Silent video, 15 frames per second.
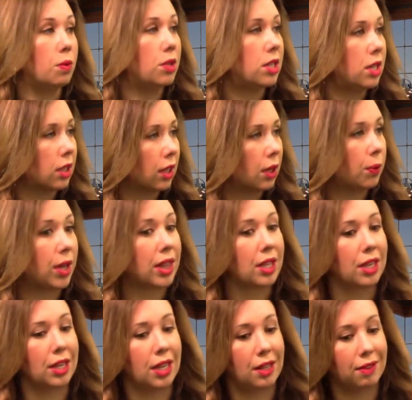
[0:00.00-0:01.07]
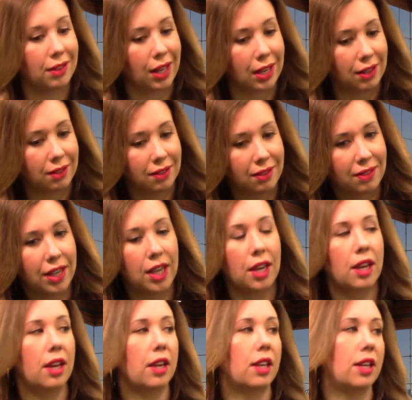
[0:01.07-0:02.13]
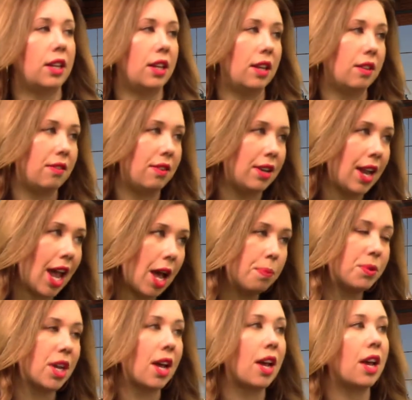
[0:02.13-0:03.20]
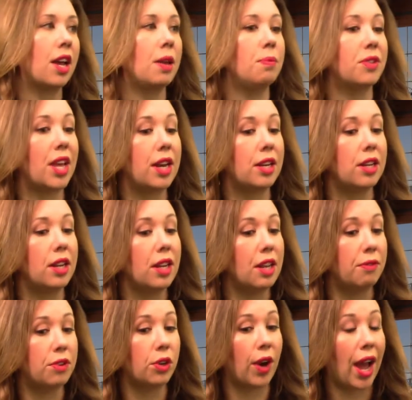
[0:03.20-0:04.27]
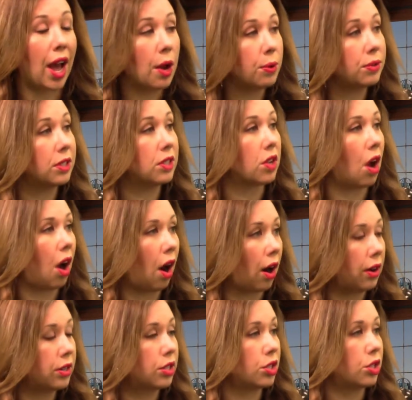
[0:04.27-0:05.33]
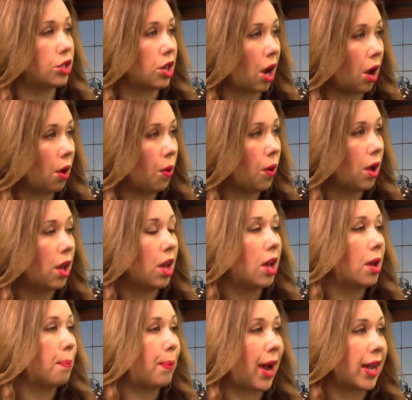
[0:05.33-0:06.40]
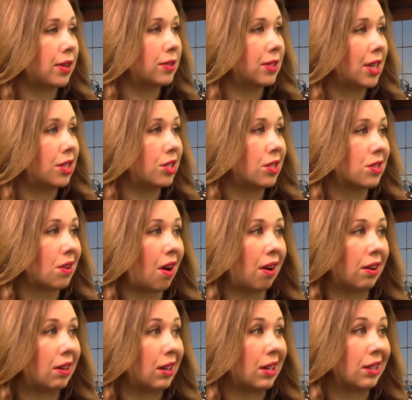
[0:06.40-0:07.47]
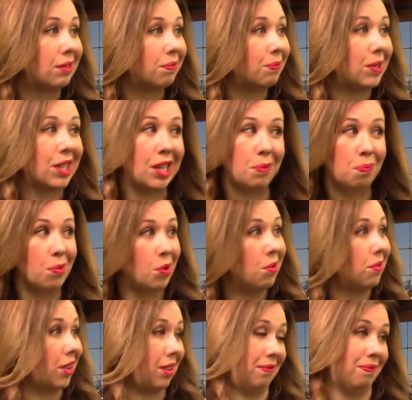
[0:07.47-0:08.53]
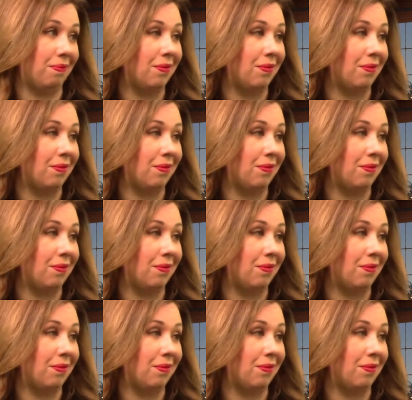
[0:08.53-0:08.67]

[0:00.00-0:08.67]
dealing with kids getting sick and kids nap times. And if your house is hard to show, buyer's agents are gonna keep moving.